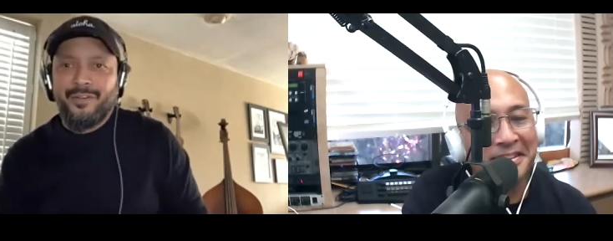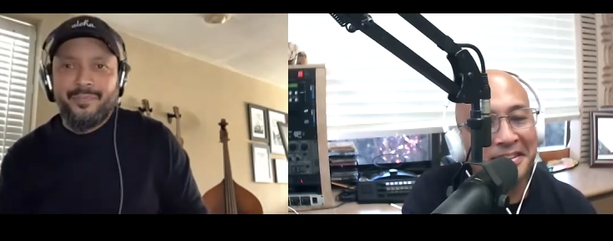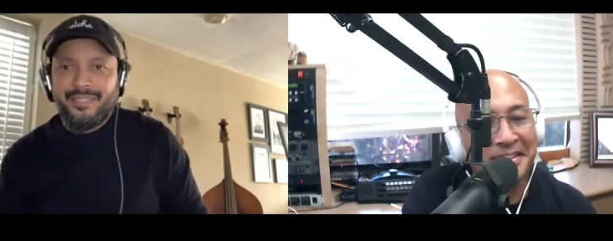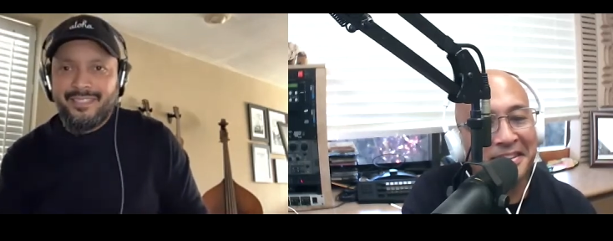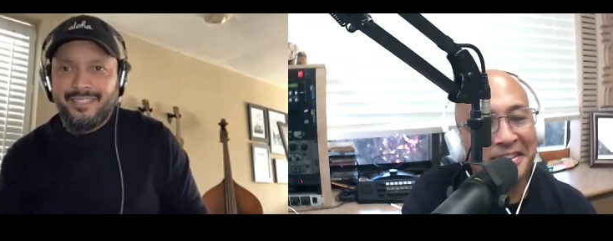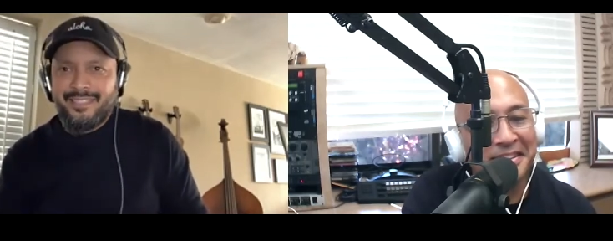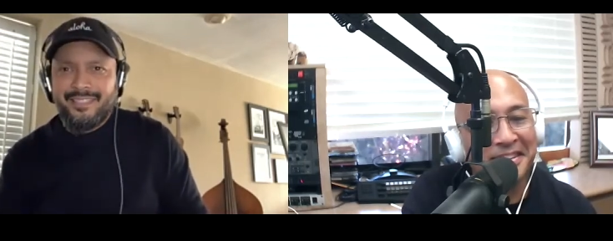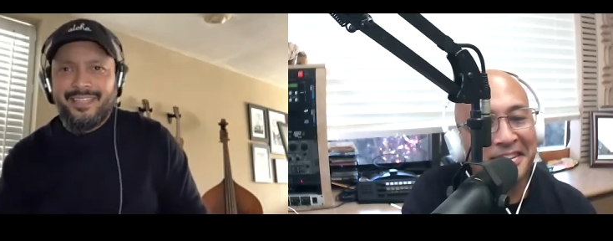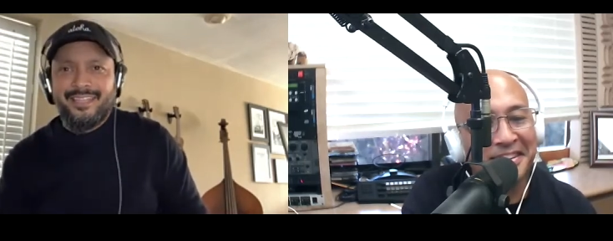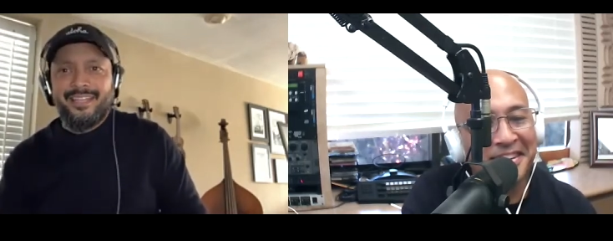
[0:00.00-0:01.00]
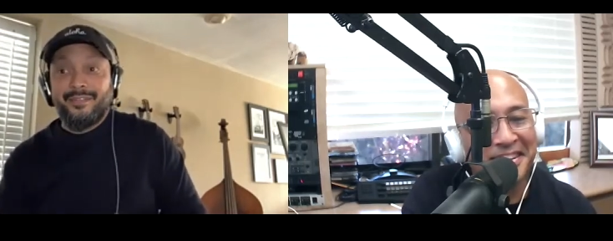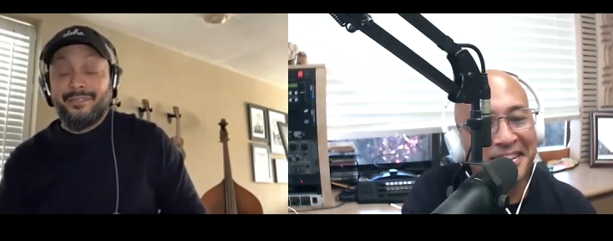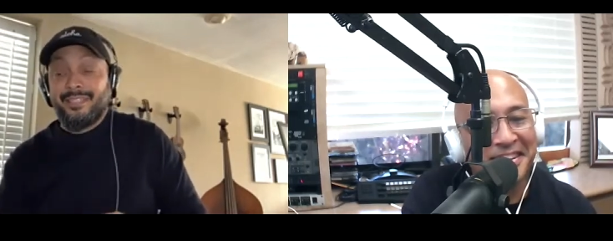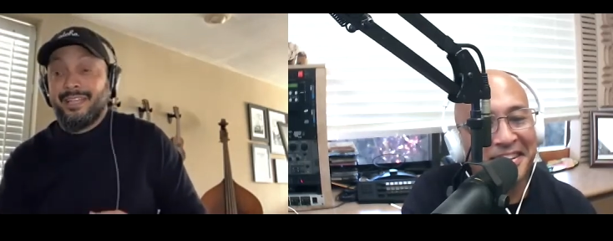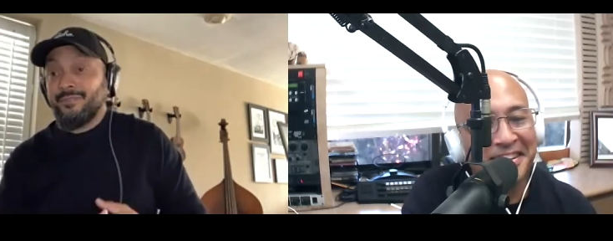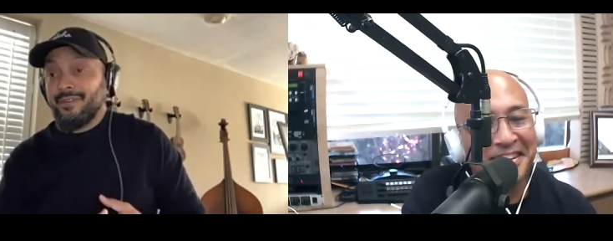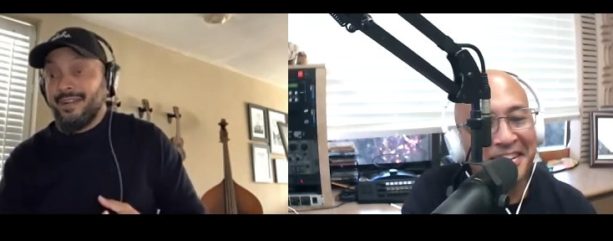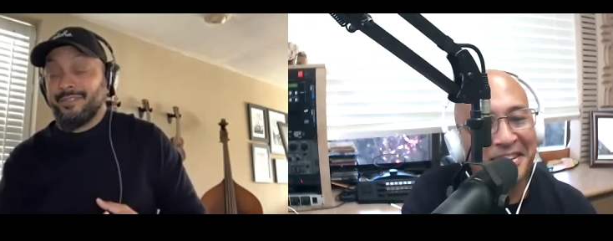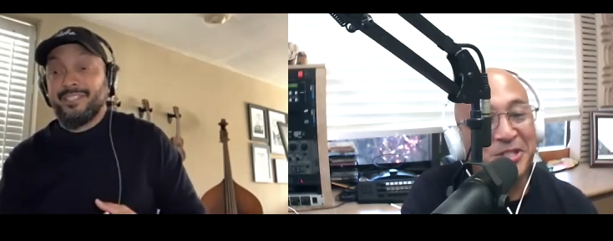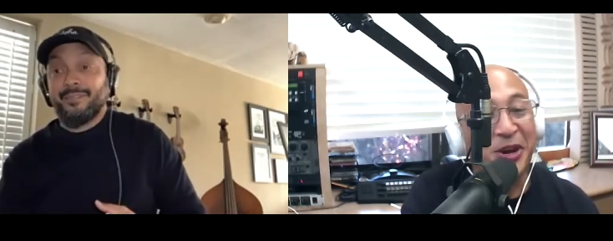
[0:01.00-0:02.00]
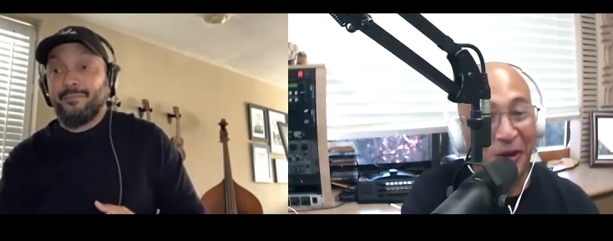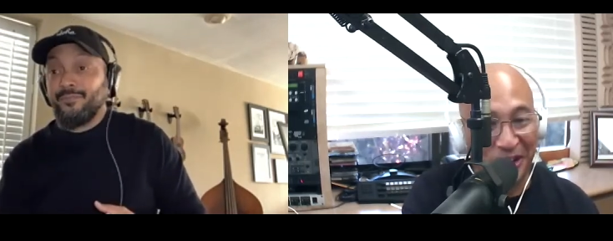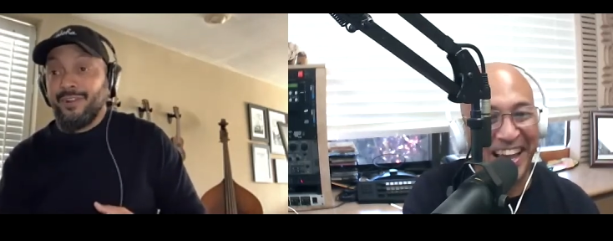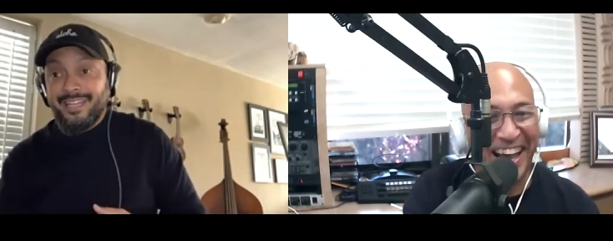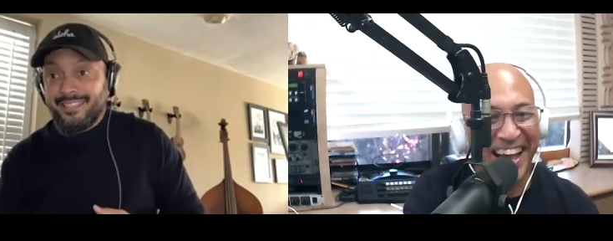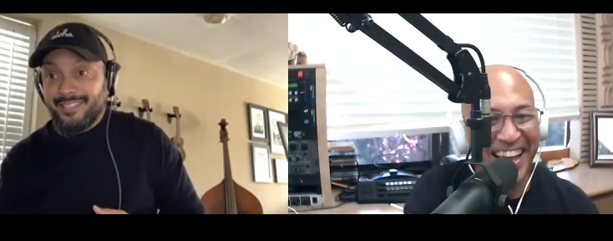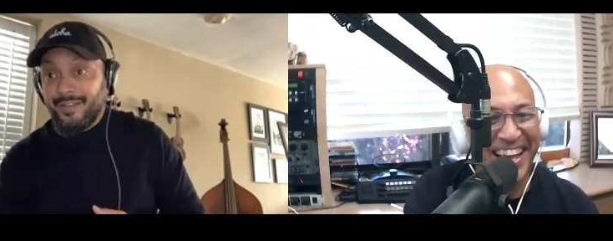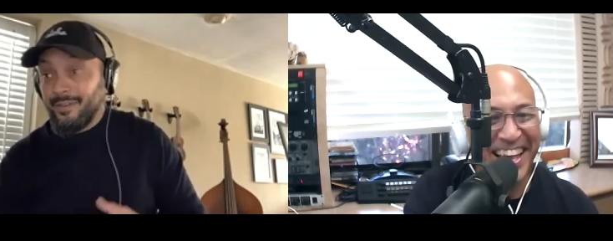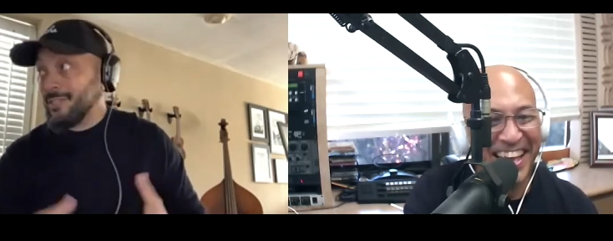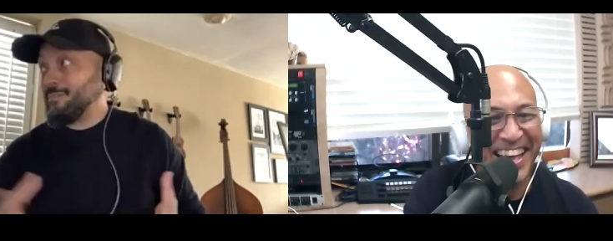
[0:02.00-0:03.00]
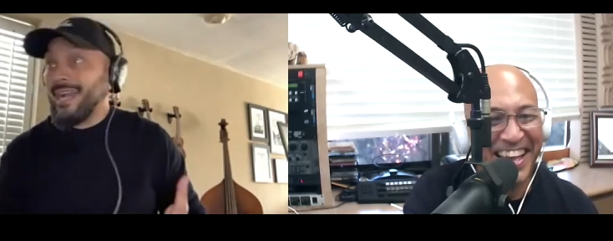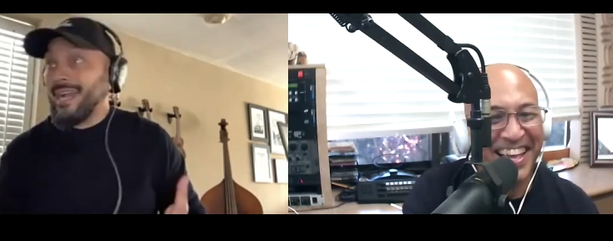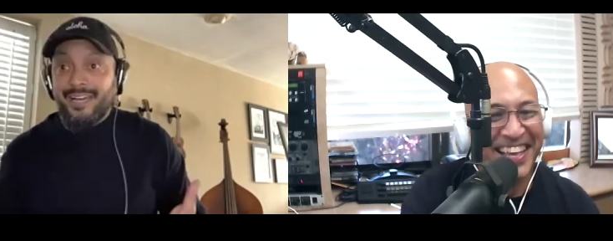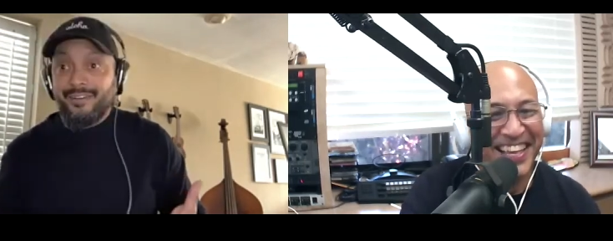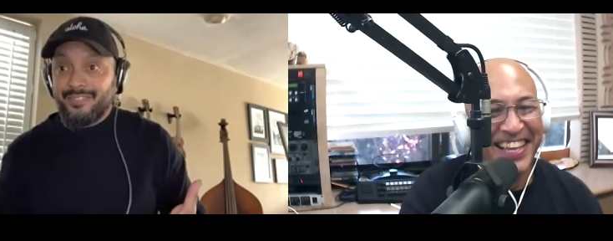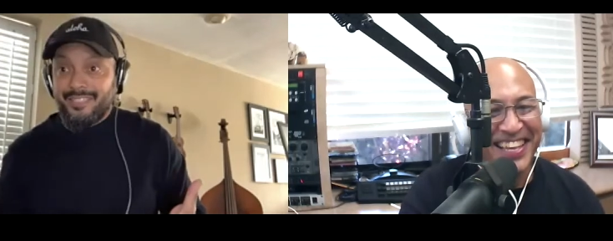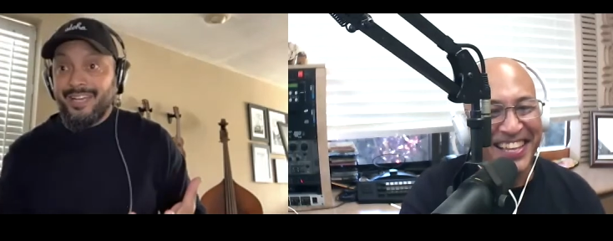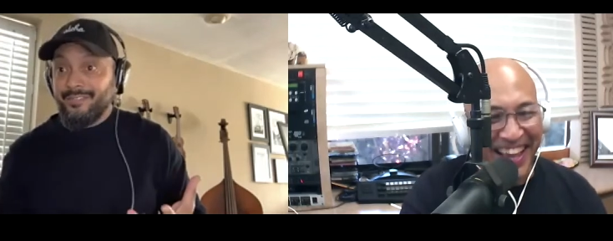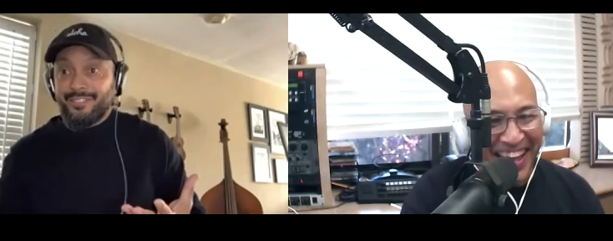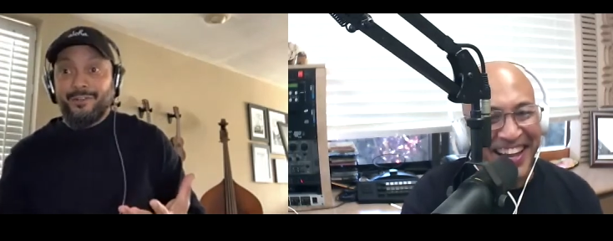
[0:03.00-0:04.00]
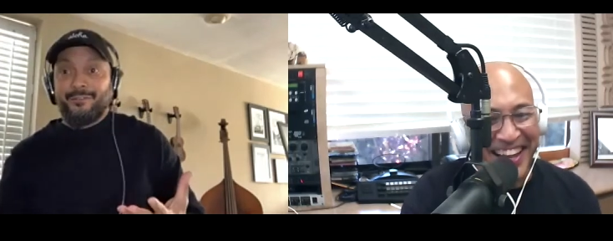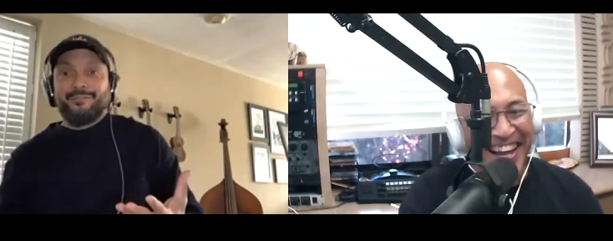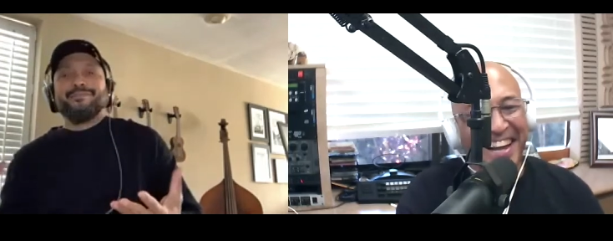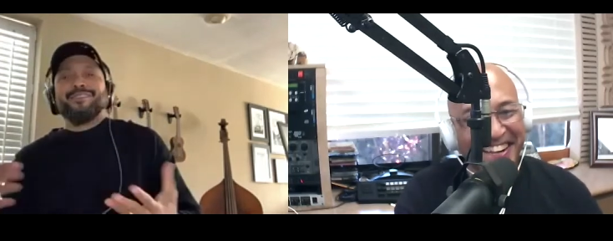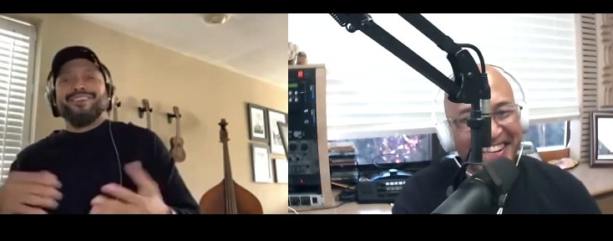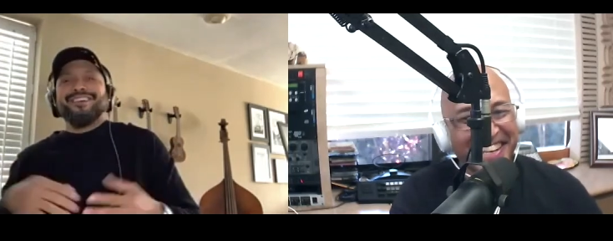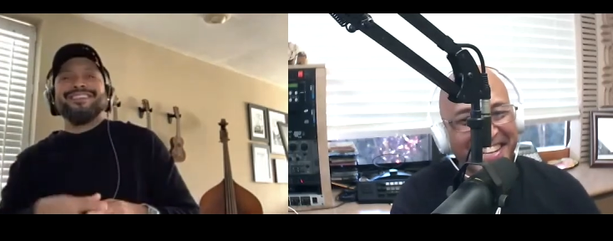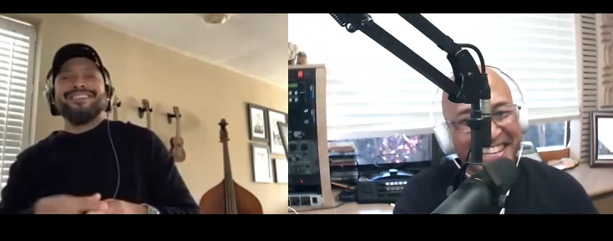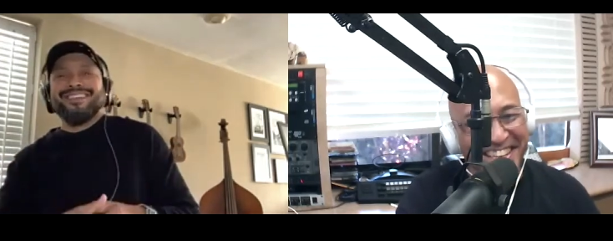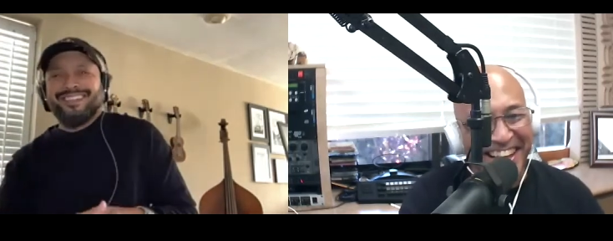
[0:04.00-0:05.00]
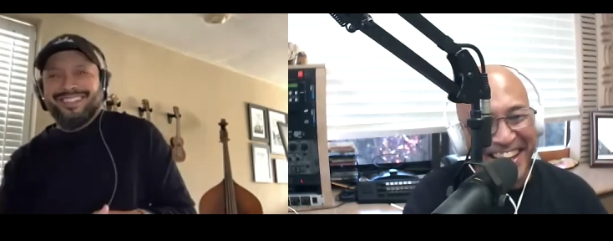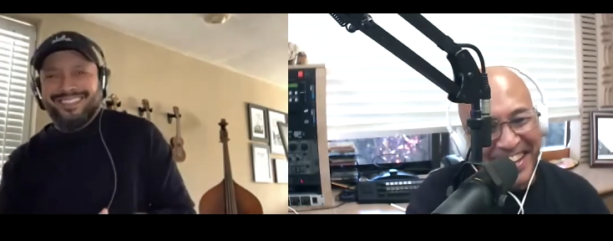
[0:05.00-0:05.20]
Speaker 1: at this thing. Like, and I was like, I was surprised. yeah. it, it was packed house. Yeah, it was choked. Yeah, yeah. yeah,